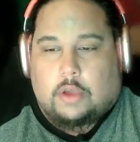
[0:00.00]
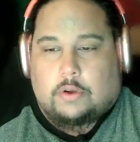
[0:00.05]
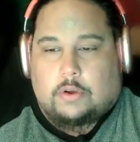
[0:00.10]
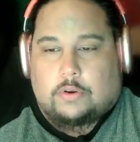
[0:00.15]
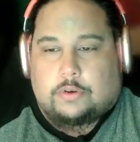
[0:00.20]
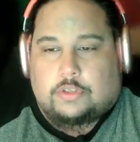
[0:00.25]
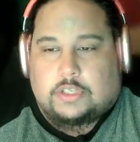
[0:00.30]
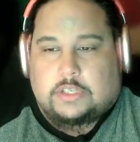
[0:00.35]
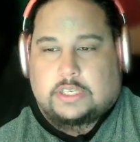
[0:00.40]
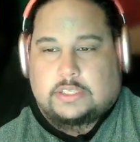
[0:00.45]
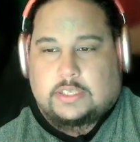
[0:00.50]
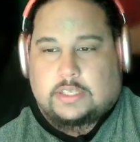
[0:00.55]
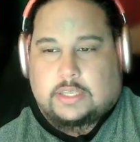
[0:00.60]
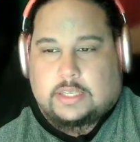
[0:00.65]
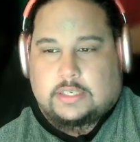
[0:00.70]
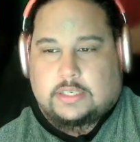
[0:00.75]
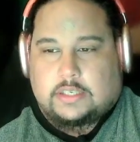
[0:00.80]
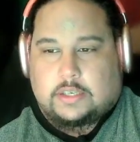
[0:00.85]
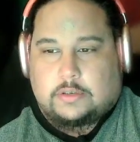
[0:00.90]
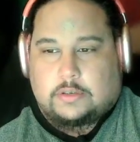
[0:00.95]
urging it to
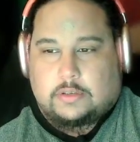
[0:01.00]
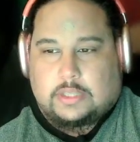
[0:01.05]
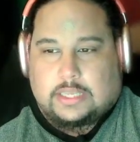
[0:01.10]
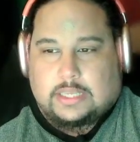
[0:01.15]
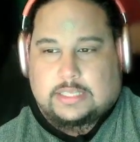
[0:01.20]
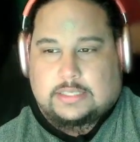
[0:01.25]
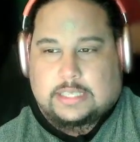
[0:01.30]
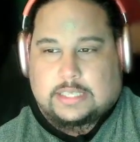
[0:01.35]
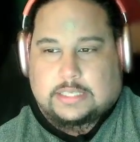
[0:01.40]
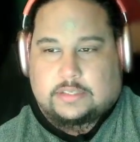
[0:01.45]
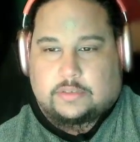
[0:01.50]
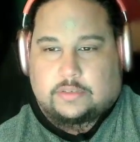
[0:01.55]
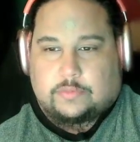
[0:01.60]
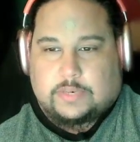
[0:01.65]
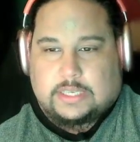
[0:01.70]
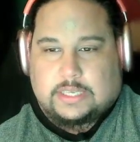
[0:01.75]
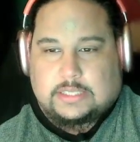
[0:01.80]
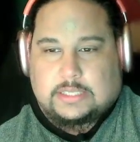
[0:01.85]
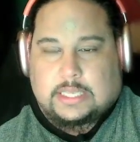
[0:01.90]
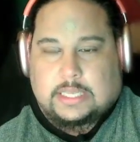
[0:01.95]
continually assess and
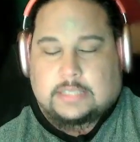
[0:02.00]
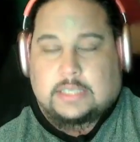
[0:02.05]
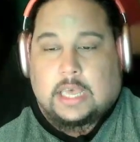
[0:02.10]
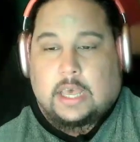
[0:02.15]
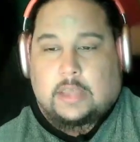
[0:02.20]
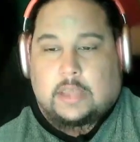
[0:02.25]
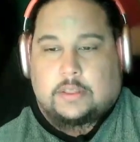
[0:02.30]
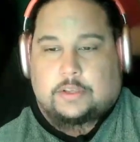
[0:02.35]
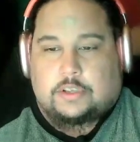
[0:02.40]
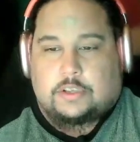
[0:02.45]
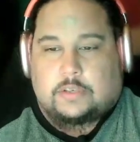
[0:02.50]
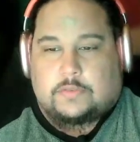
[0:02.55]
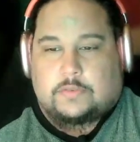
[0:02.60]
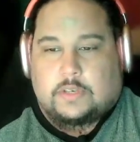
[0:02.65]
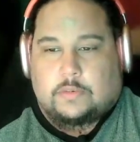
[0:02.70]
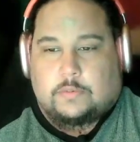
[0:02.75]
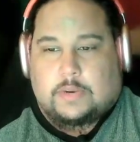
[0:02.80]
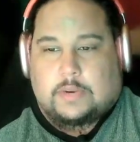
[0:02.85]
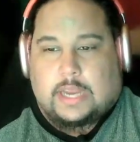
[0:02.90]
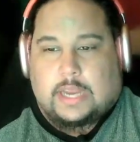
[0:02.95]
reassess the
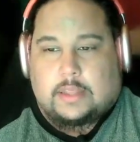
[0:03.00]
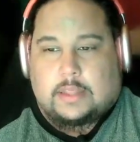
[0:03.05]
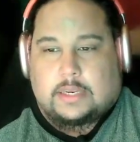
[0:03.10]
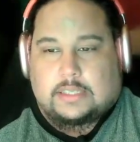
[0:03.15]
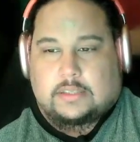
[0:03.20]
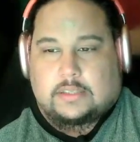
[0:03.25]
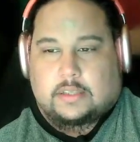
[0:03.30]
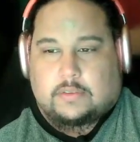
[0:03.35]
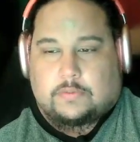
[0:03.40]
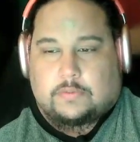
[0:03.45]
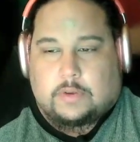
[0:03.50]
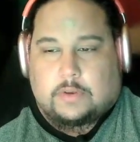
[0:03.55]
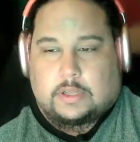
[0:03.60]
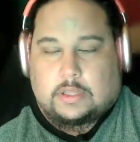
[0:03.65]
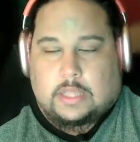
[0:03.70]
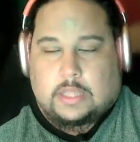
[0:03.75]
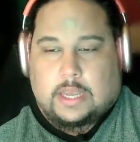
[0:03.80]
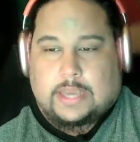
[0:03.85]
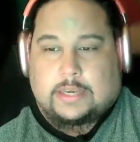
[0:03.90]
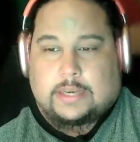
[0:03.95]
shifting realities on the front
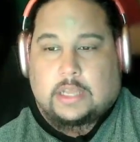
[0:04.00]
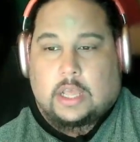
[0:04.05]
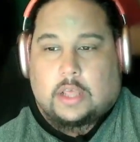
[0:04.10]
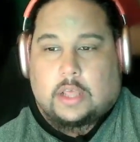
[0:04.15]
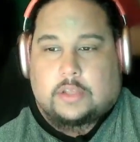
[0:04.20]
line,